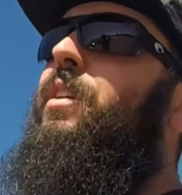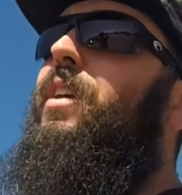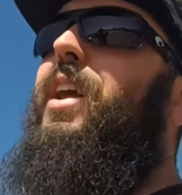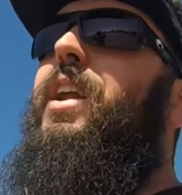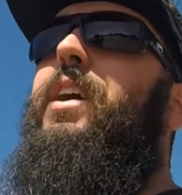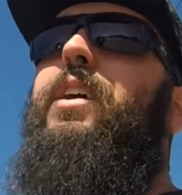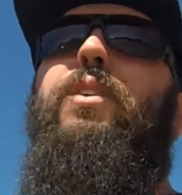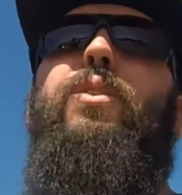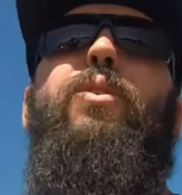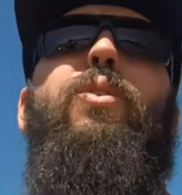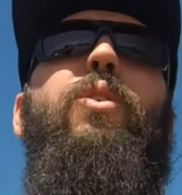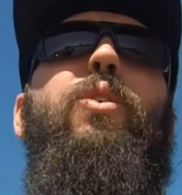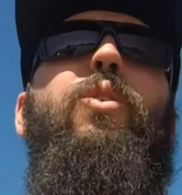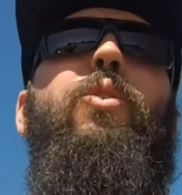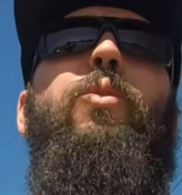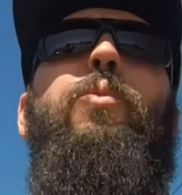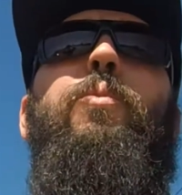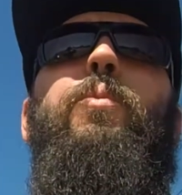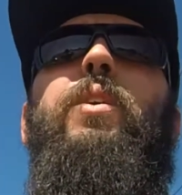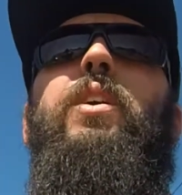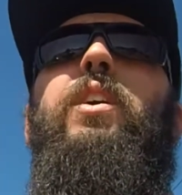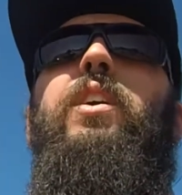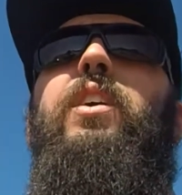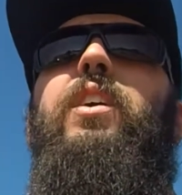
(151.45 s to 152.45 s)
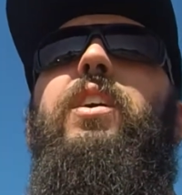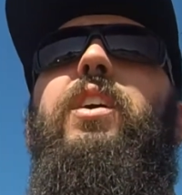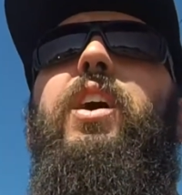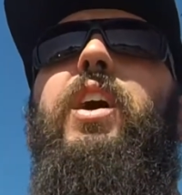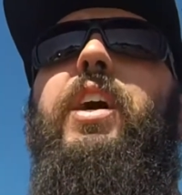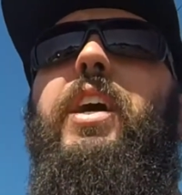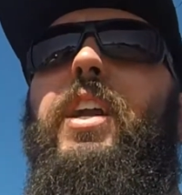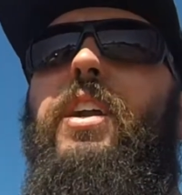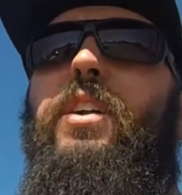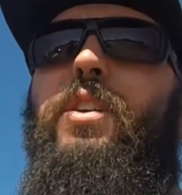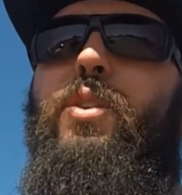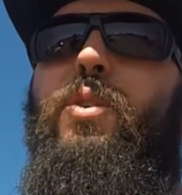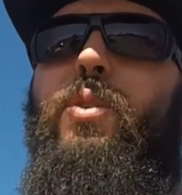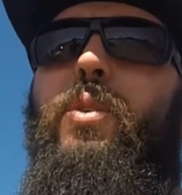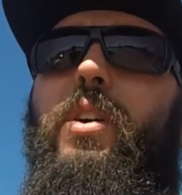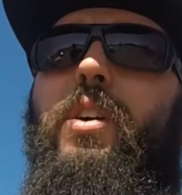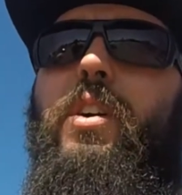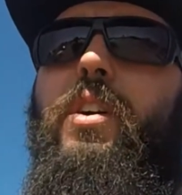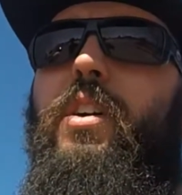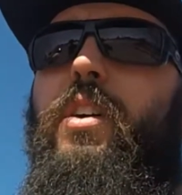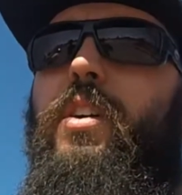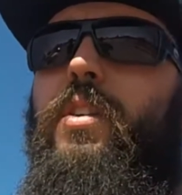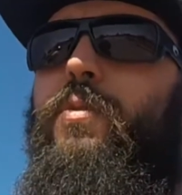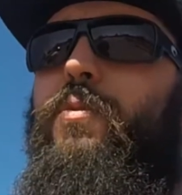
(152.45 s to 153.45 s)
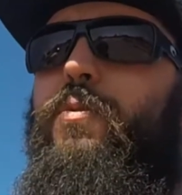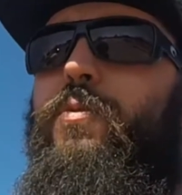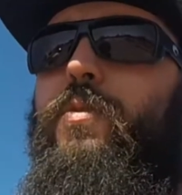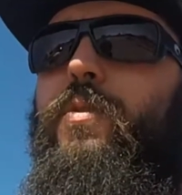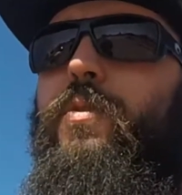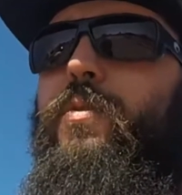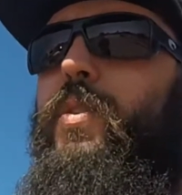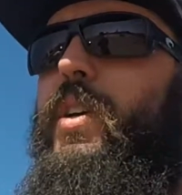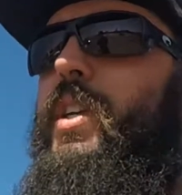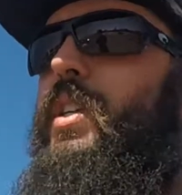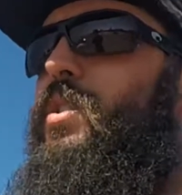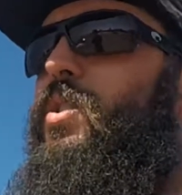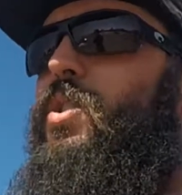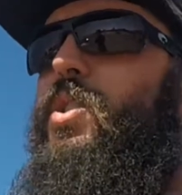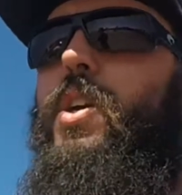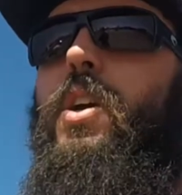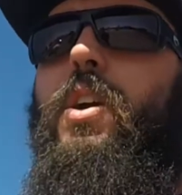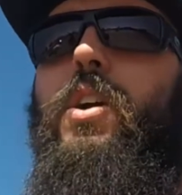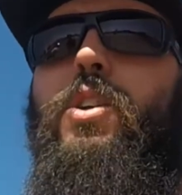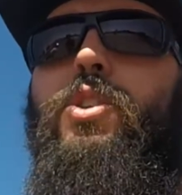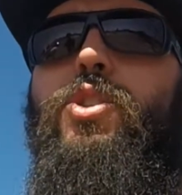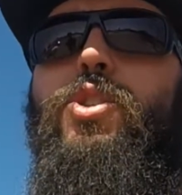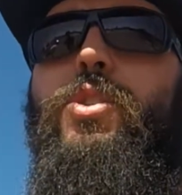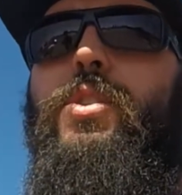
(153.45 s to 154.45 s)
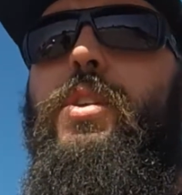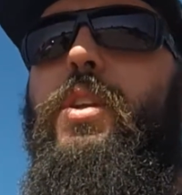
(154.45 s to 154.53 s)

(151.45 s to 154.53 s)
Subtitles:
Gotta go home. I gotta do a bin search,